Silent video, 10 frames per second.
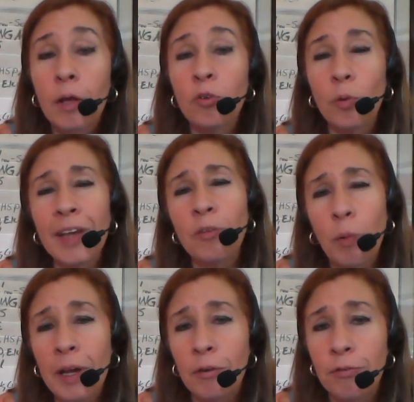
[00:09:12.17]
So that's
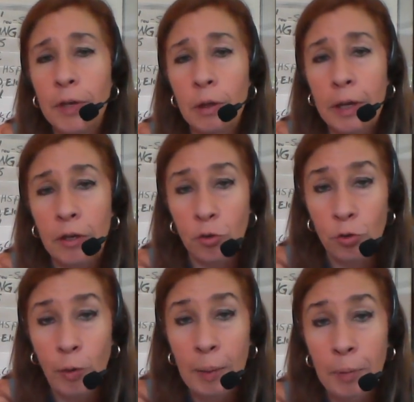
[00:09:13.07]
why you feel like you're
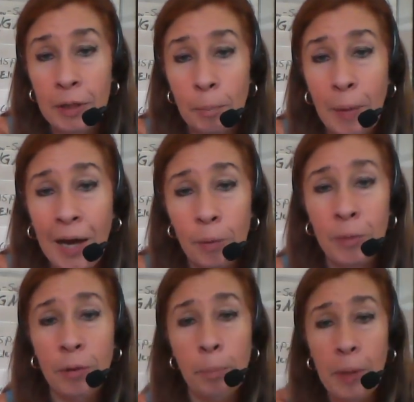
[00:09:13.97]
scraping the bottom
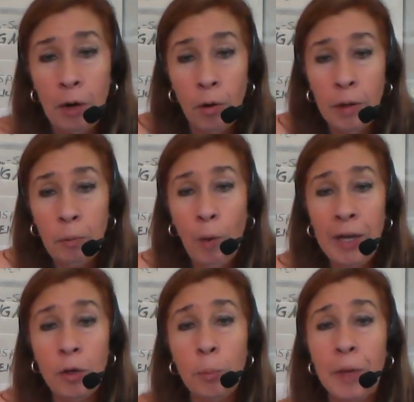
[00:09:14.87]
of the barrel and why
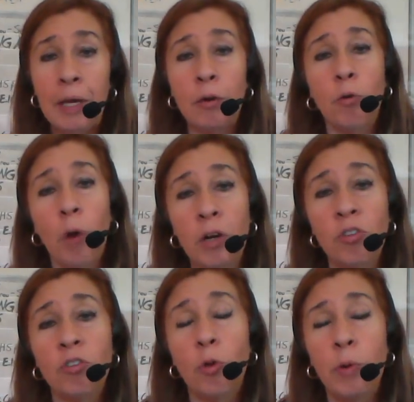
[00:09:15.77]
you're being
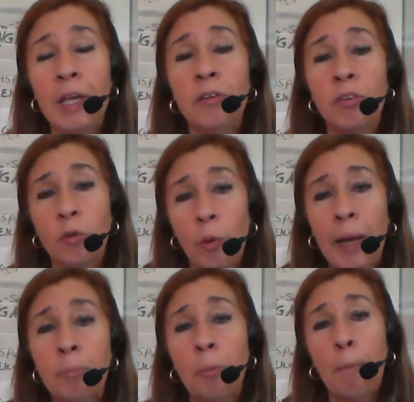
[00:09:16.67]
crunched, squeezed,
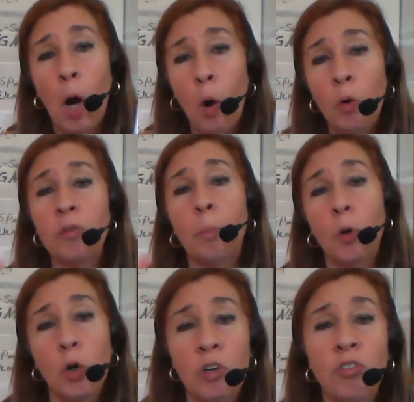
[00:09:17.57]
scraped, poked,
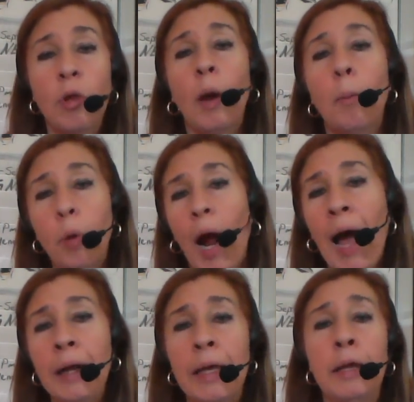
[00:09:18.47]
pushed,
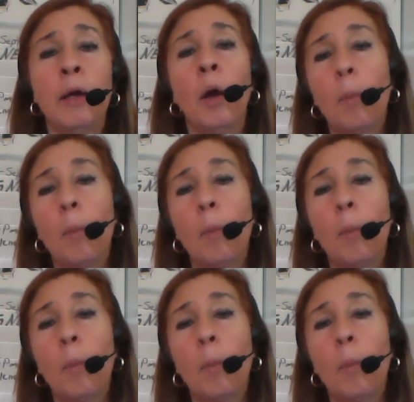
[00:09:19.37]
prodded,